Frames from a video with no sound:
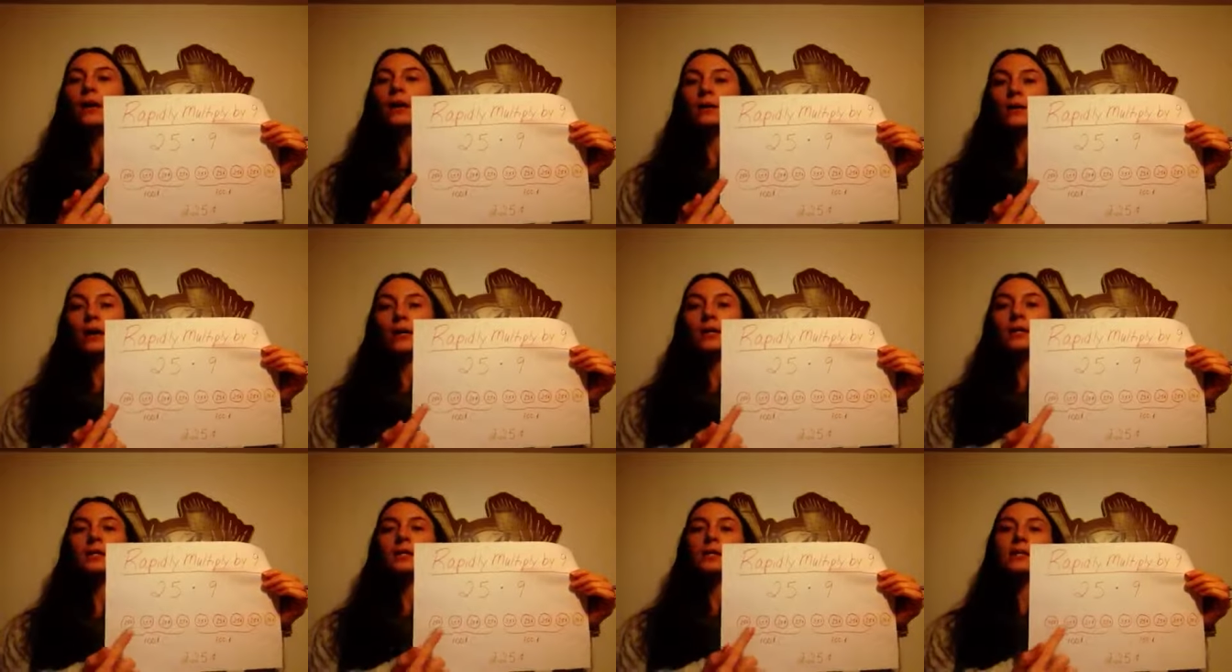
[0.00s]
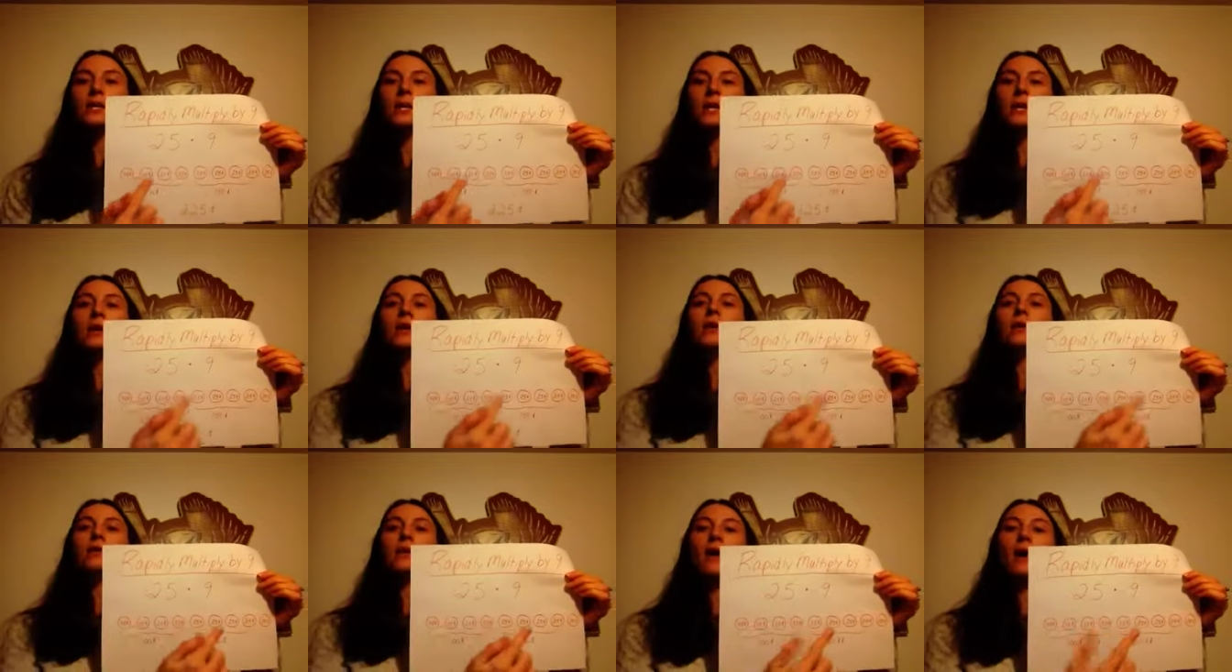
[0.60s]
they can
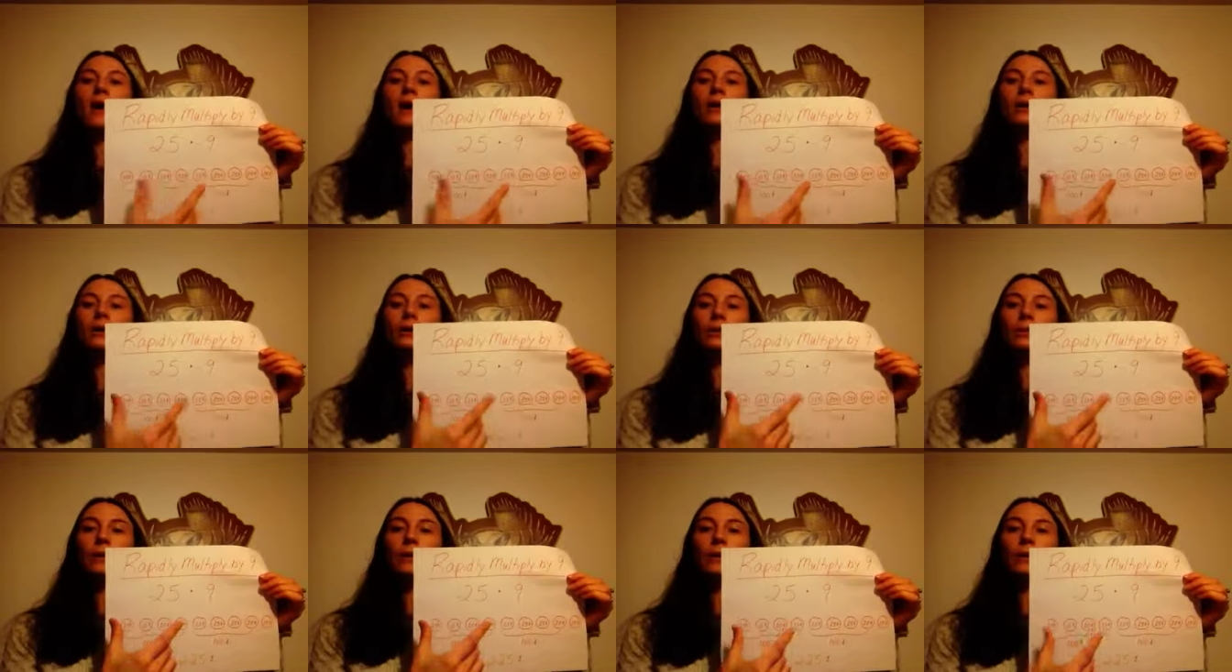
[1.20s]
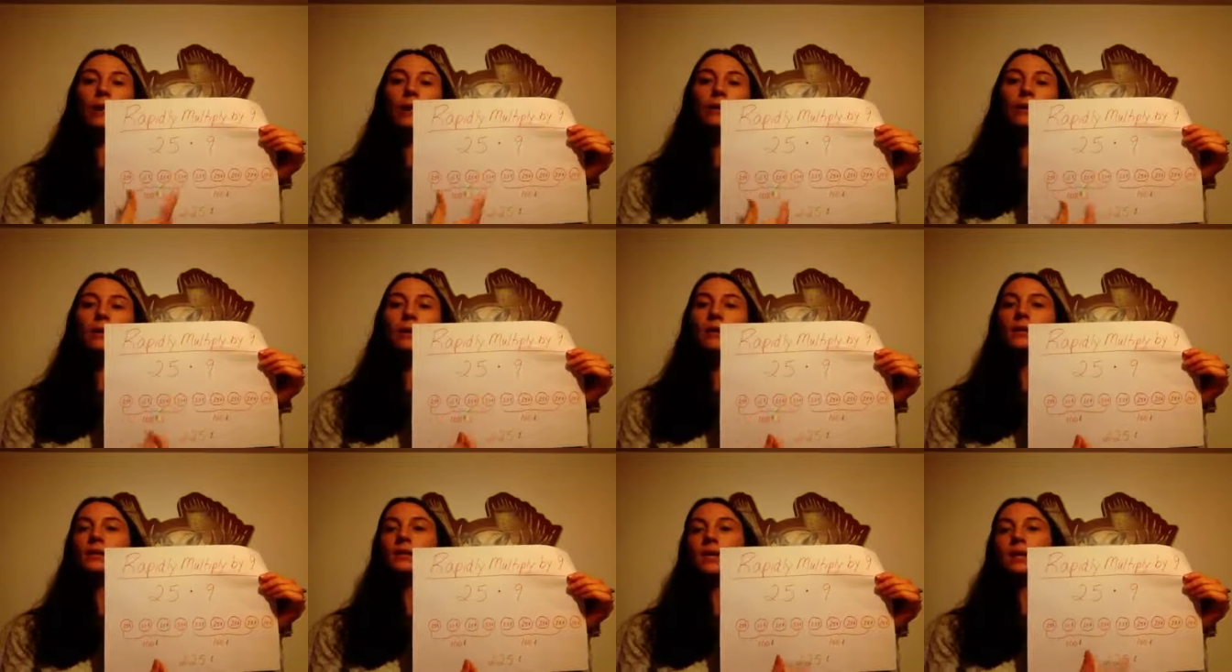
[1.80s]
see that grouping them
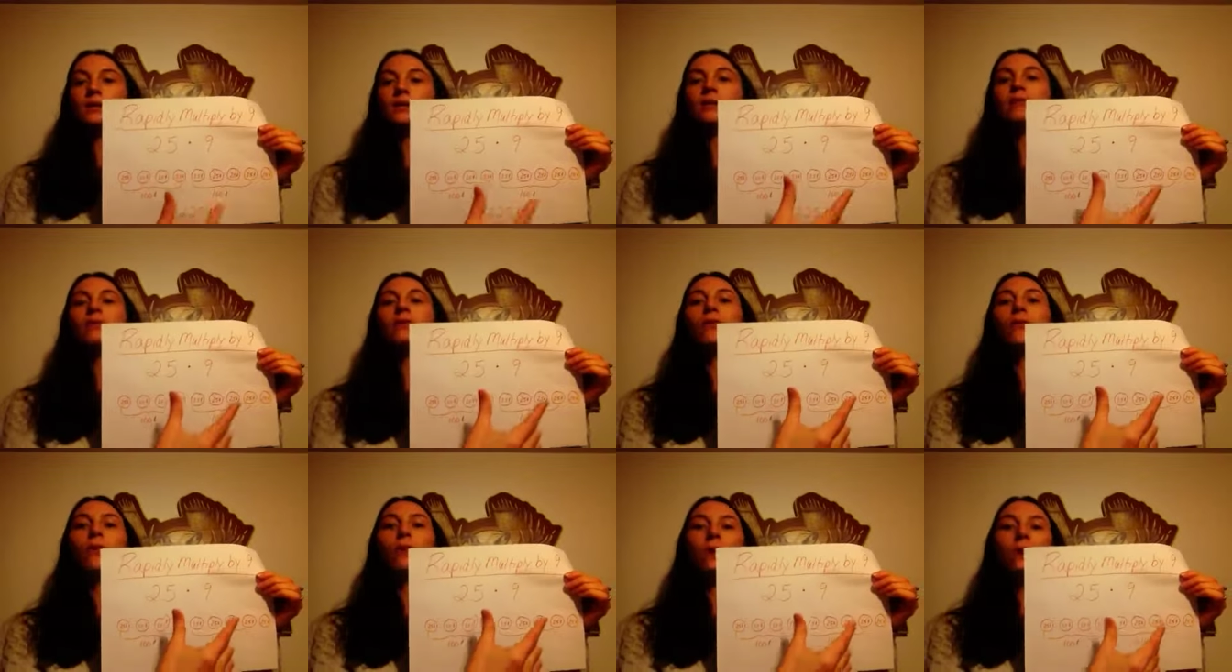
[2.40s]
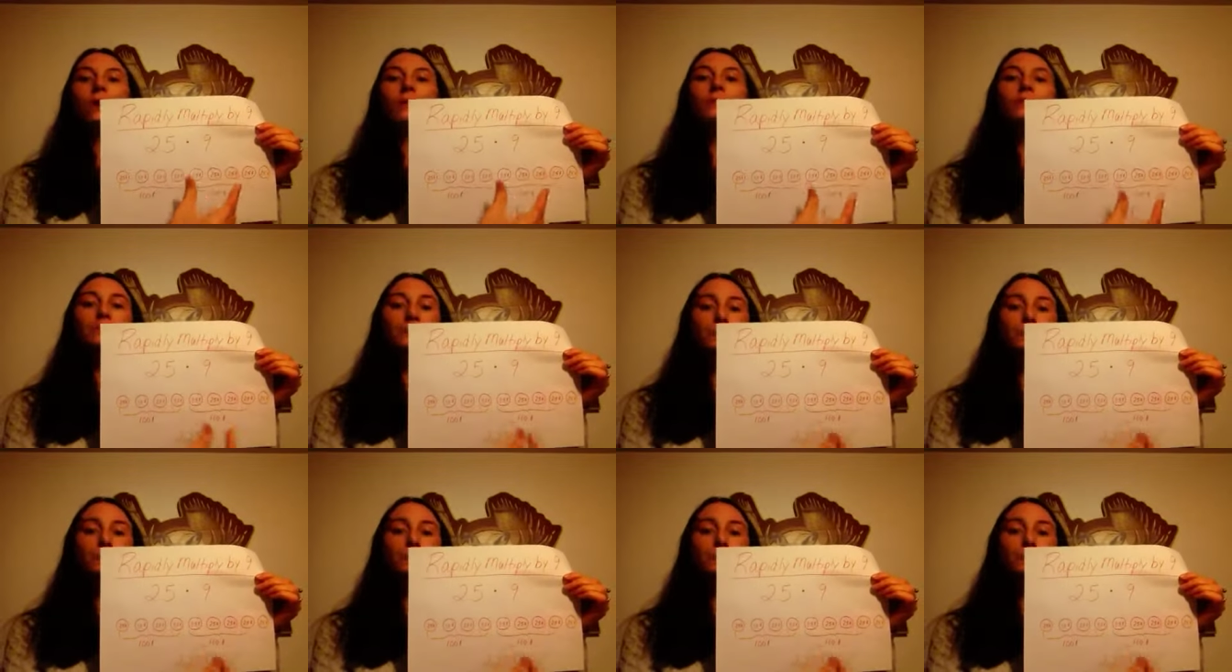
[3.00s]
in sets of 4